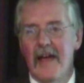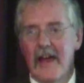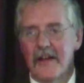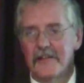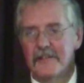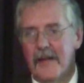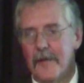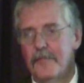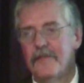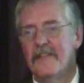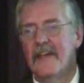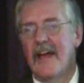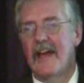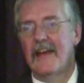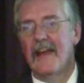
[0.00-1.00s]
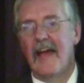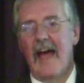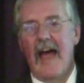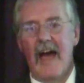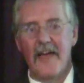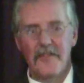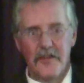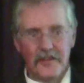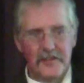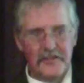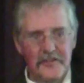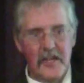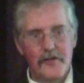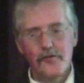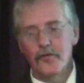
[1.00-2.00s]
except that the
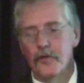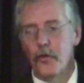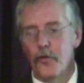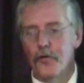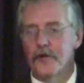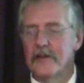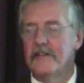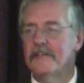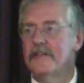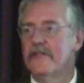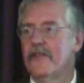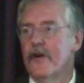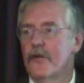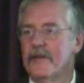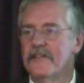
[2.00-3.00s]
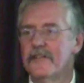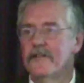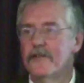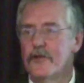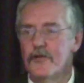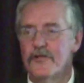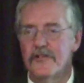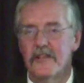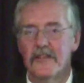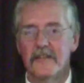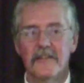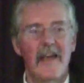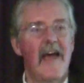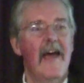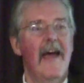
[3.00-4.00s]
central organs of our
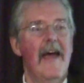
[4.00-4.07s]
institutions